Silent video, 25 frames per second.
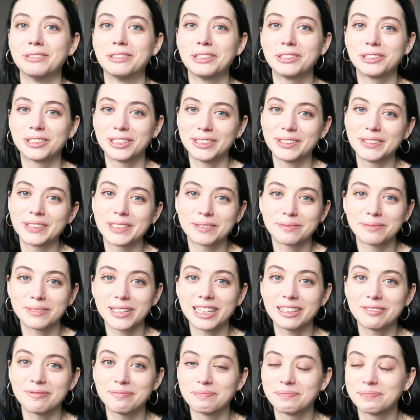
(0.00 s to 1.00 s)
would agree with
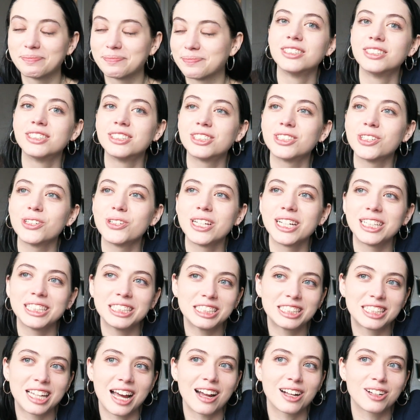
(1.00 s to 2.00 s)
me. So
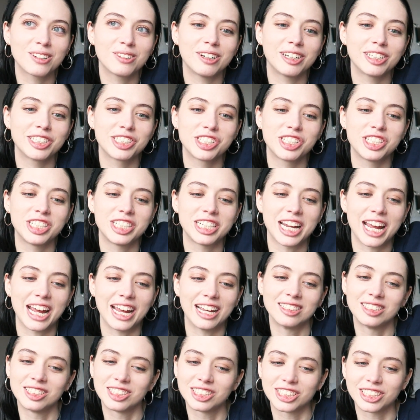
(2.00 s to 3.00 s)
there's that question
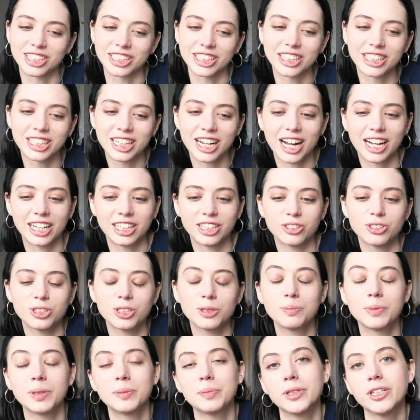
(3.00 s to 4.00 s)
answered. I know
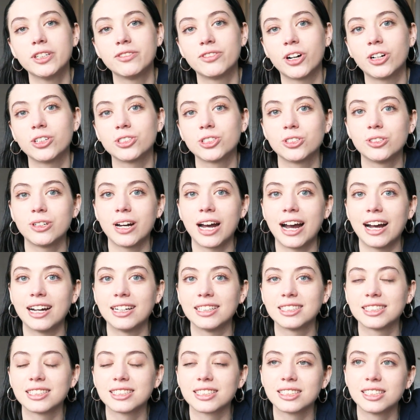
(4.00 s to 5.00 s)
some people have also
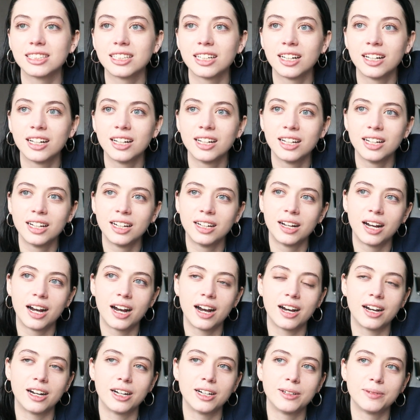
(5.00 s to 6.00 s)
asked
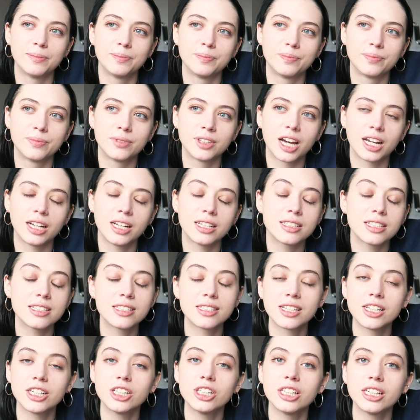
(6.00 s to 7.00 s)
not
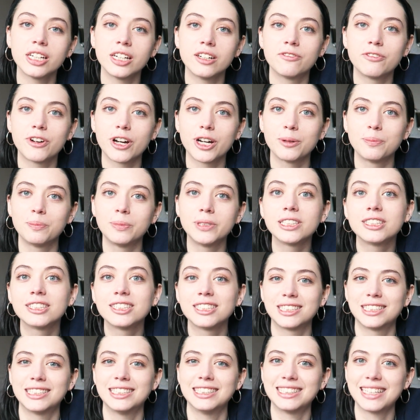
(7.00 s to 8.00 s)
necessarily if our
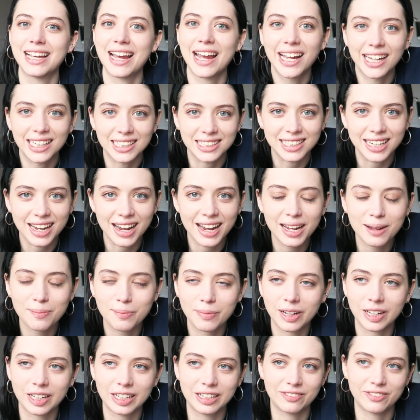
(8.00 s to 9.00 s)
business is ending,
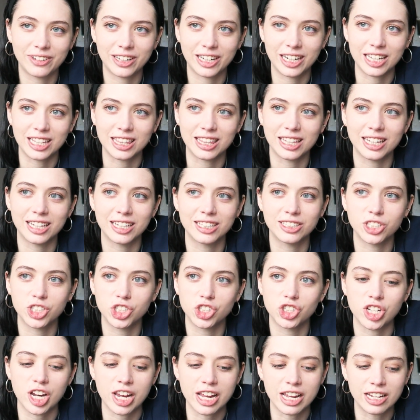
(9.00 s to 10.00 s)
but if anything has
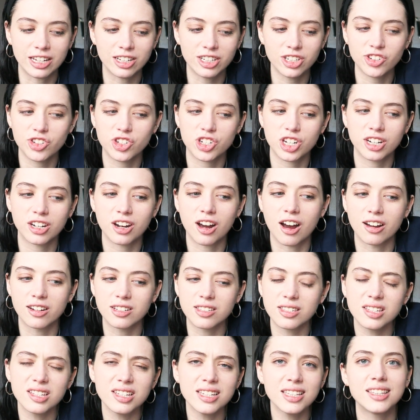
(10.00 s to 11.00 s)
changed. And
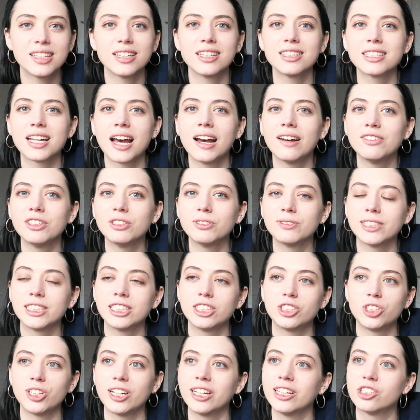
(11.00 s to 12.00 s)
honestly, things haven't
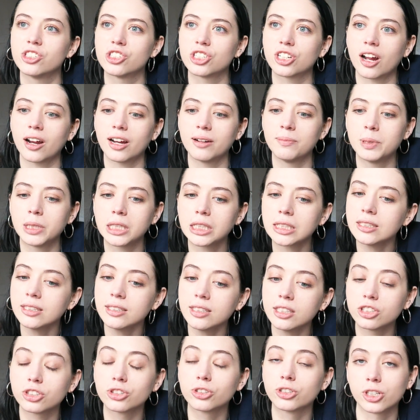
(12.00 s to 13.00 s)
really changed. Our
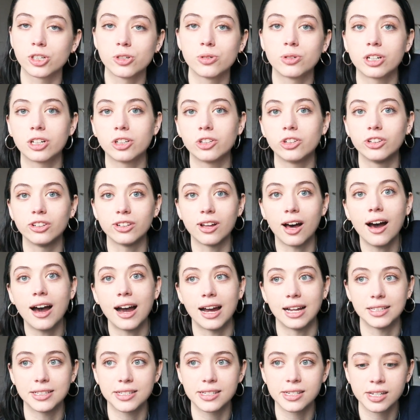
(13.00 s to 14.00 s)
business has grown a
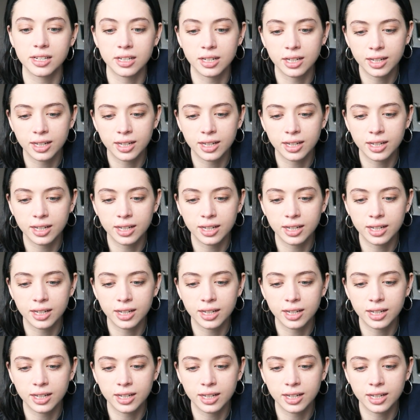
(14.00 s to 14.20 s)
lot